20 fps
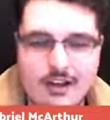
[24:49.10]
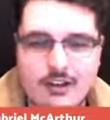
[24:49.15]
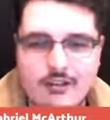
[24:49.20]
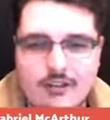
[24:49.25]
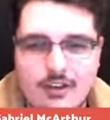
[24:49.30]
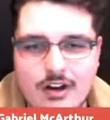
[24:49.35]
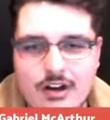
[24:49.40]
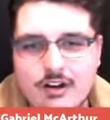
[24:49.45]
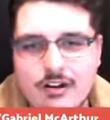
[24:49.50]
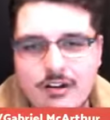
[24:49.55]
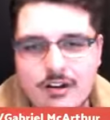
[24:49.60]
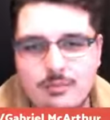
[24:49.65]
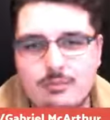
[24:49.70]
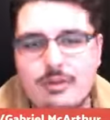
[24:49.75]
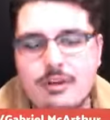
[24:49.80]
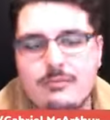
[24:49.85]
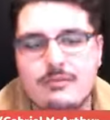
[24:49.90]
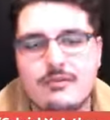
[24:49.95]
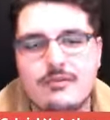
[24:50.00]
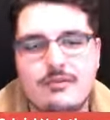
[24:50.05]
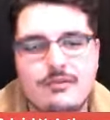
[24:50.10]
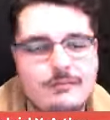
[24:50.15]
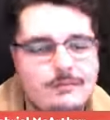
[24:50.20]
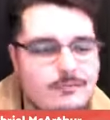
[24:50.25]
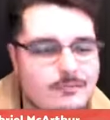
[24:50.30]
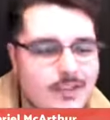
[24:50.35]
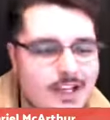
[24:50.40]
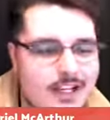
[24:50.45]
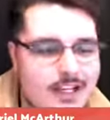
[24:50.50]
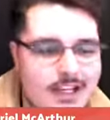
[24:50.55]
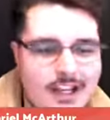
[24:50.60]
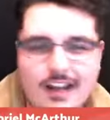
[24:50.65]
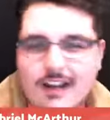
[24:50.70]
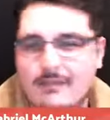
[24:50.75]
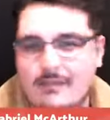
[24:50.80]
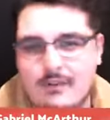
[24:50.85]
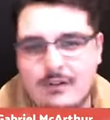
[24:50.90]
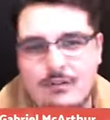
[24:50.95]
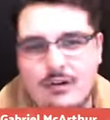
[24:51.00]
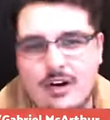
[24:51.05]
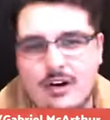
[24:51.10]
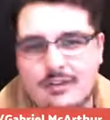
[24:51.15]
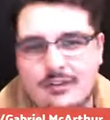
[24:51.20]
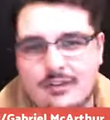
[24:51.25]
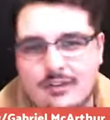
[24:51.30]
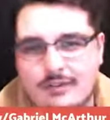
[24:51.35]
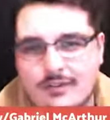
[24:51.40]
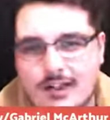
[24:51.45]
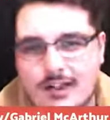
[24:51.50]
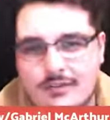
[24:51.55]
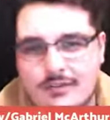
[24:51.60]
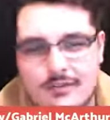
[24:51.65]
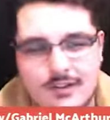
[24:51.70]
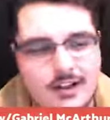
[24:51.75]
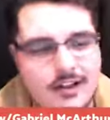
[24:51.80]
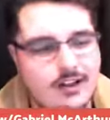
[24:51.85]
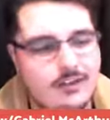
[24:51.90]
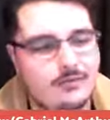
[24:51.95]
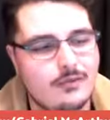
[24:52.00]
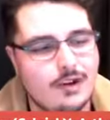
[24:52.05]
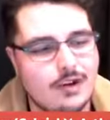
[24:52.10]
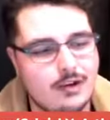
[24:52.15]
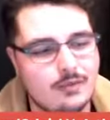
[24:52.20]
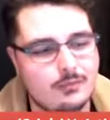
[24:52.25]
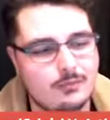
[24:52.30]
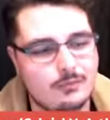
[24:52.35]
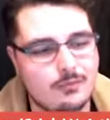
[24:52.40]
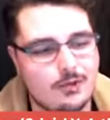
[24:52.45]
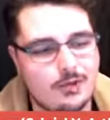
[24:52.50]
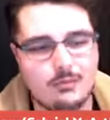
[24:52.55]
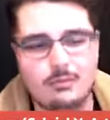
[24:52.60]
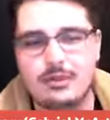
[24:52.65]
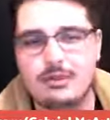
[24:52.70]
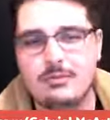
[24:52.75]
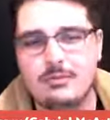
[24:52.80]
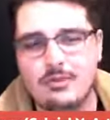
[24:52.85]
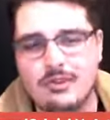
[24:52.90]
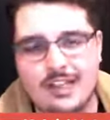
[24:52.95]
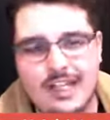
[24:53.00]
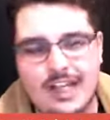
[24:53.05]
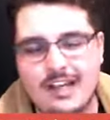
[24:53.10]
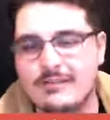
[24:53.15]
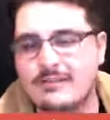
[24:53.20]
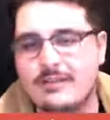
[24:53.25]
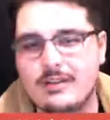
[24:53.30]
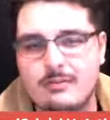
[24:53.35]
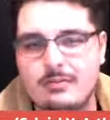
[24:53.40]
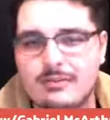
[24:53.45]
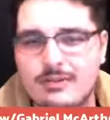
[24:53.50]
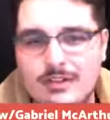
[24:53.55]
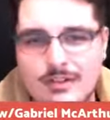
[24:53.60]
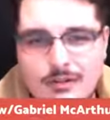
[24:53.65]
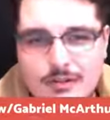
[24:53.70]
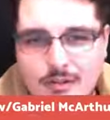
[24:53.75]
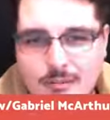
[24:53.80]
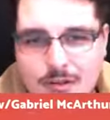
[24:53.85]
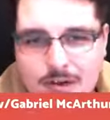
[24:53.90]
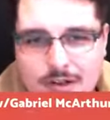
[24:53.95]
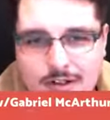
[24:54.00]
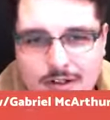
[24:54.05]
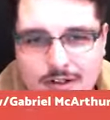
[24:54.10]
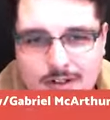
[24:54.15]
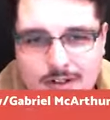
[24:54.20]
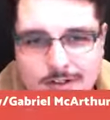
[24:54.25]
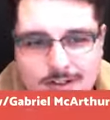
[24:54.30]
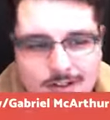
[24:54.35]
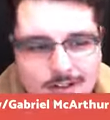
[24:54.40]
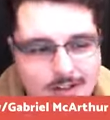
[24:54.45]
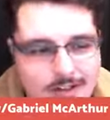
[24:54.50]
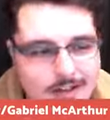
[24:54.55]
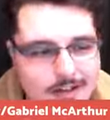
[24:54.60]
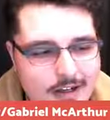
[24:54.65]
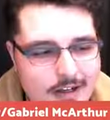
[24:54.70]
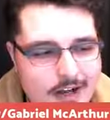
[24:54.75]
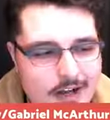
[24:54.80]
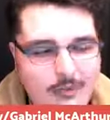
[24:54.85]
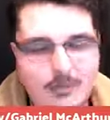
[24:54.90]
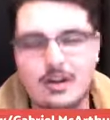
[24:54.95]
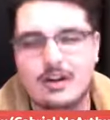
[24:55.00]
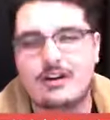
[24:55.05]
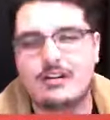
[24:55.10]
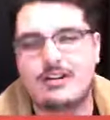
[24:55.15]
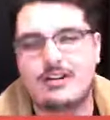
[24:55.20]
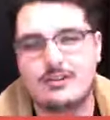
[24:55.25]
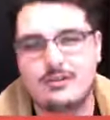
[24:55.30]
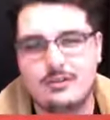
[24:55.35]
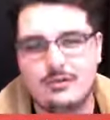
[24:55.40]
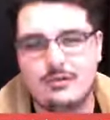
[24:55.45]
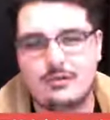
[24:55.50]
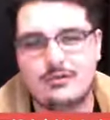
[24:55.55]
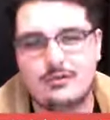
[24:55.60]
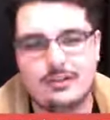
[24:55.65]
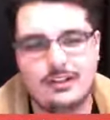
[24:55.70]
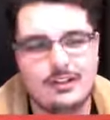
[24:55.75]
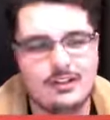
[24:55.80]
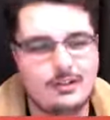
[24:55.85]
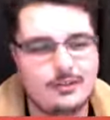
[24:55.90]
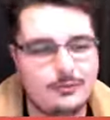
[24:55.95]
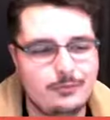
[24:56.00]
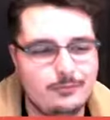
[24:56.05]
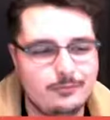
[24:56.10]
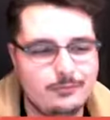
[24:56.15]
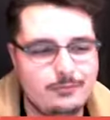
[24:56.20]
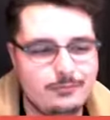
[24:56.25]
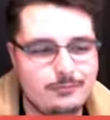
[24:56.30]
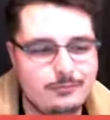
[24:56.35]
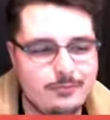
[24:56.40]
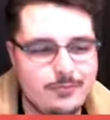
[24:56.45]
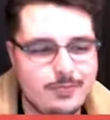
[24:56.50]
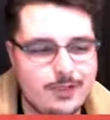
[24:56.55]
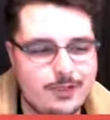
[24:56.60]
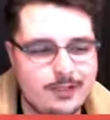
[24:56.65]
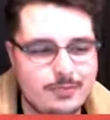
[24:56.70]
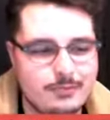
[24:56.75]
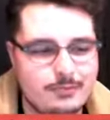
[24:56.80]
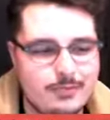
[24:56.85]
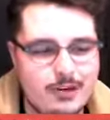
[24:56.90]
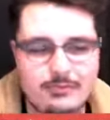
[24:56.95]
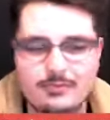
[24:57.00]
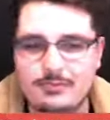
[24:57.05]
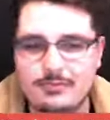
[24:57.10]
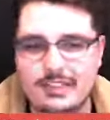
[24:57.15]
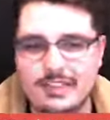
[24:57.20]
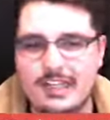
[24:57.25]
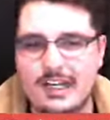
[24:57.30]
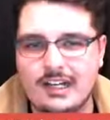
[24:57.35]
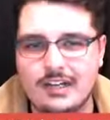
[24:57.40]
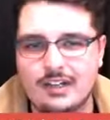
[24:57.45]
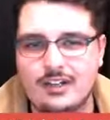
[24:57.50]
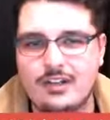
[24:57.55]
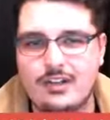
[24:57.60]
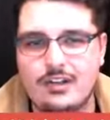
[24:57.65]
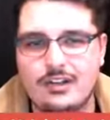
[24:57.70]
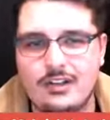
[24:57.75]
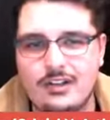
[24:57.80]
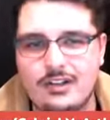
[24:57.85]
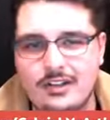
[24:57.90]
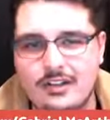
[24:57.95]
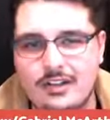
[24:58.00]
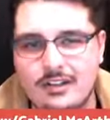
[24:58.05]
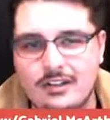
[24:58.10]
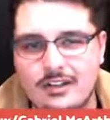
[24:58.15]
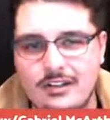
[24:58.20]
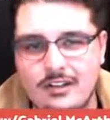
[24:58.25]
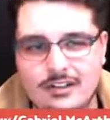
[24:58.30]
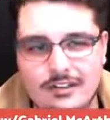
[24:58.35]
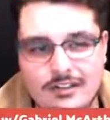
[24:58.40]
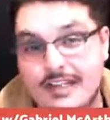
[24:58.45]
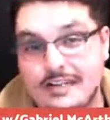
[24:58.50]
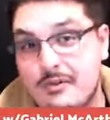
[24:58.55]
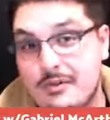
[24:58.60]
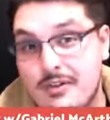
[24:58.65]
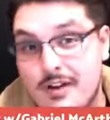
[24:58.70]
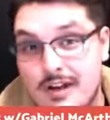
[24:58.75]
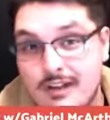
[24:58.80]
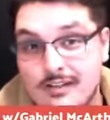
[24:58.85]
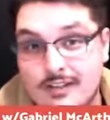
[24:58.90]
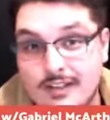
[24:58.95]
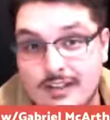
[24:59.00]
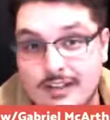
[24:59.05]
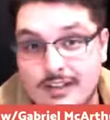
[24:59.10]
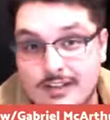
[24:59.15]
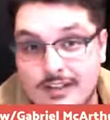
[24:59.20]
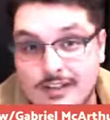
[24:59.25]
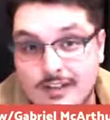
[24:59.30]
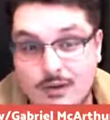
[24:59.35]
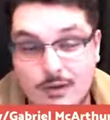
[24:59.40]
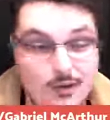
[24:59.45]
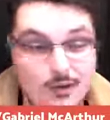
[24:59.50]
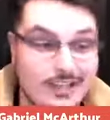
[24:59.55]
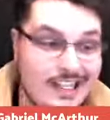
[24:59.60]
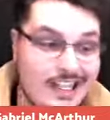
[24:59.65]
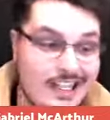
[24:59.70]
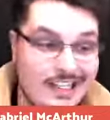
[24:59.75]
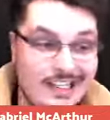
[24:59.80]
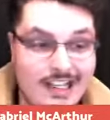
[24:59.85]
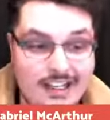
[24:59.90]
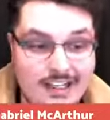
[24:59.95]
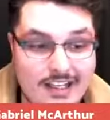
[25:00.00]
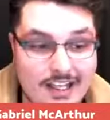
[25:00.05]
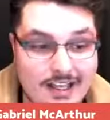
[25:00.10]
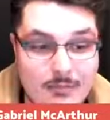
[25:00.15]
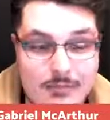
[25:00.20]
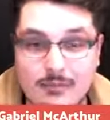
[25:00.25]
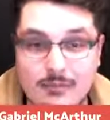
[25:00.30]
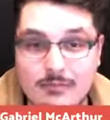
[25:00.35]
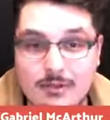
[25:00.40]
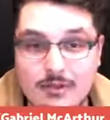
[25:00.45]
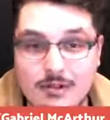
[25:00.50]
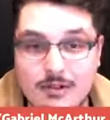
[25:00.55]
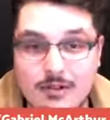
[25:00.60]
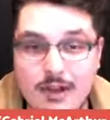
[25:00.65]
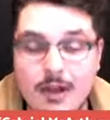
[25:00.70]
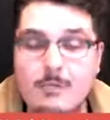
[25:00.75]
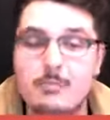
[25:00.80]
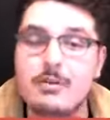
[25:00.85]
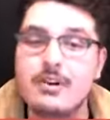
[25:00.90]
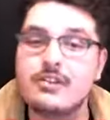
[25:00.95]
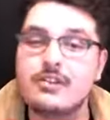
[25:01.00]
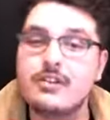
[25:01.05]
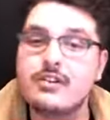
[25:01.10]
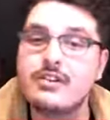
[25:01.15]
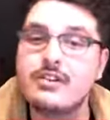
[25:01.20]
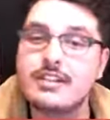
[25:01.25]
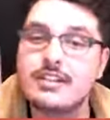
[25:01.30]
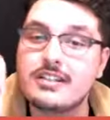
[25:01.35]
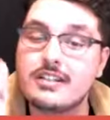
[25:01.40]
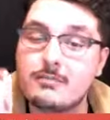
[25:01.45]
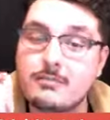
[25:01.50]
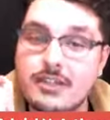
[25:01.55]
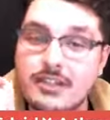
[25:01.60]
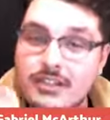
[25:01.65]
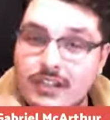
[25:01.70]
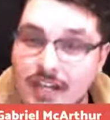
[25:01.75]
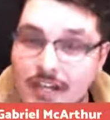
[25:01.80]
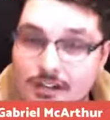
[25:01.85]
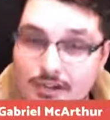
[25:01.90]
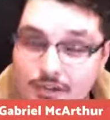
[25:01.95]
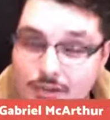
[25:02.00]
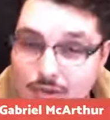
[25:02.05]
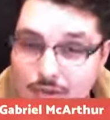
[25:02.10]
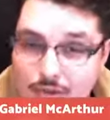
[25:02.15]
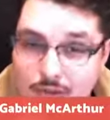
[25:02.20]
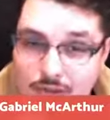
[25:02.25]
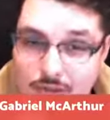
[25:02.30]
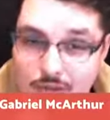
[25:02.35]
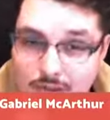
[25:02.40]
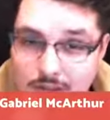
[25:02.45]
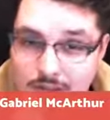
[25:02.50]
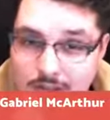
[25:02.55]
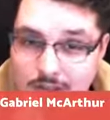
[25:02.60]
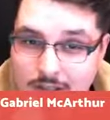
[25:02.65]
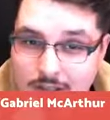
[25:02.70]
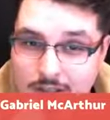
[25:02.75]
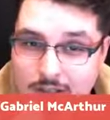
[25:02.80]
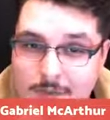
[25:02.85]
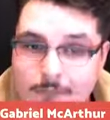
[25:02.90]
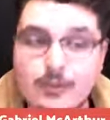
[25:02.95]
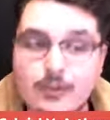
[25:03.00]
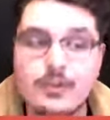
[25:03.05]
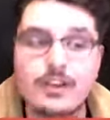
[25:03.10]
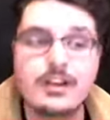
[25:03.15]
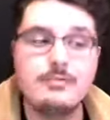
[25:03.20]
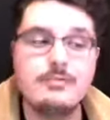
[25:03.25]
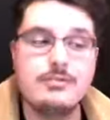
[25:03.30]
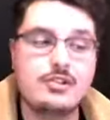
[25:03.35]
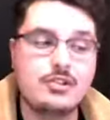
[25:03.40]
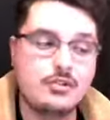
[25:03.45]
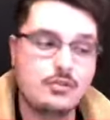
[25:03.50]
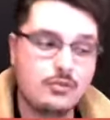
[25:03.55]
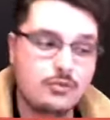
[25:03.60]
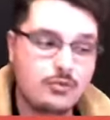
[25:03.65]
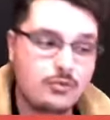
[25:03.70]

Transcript: There are good people in every walks of life. There are good people in every political party. I would argue, there's probably not a good neo-Nazi or KKK member, but there is the potential for them to